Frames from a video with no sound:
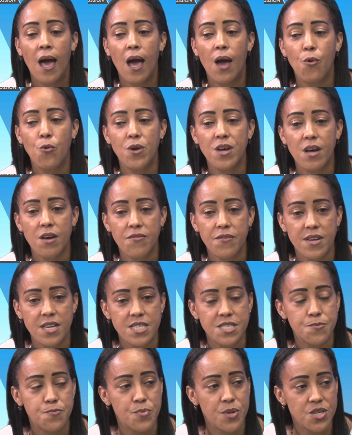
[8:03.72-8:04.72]
And we have a
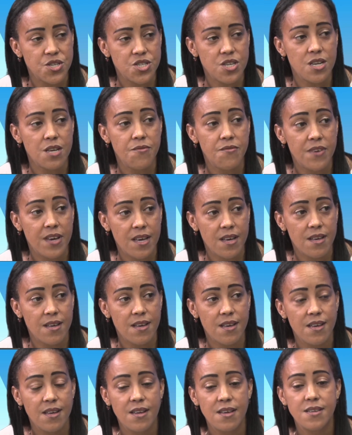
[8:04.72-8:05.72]
special event.
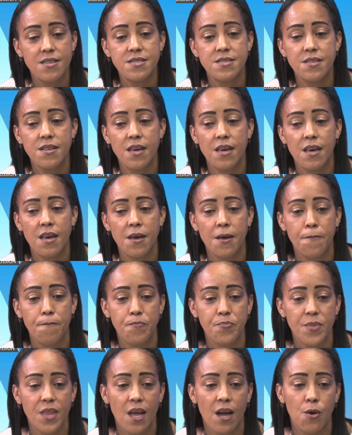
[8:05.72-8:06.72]
It is
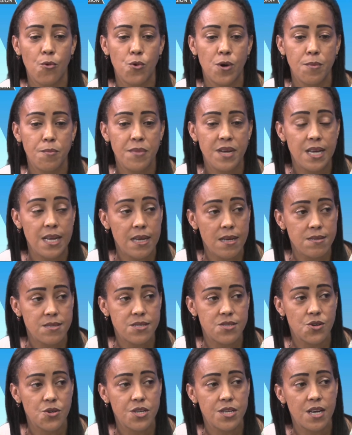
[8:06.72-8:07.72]
our meeting,
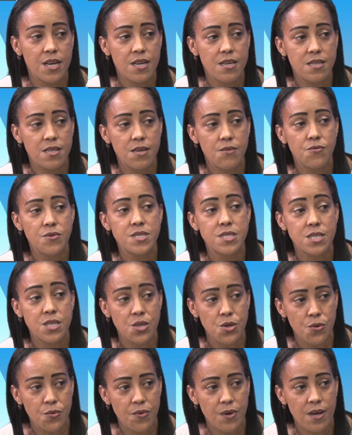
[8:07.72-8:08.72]
Solidarity with
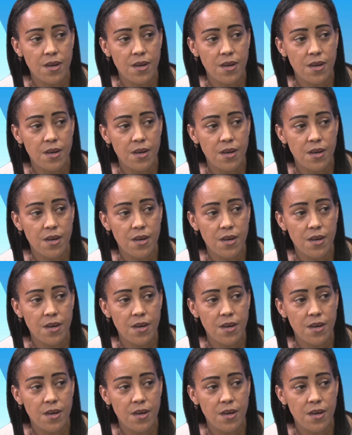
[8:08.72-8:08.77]
Cuba,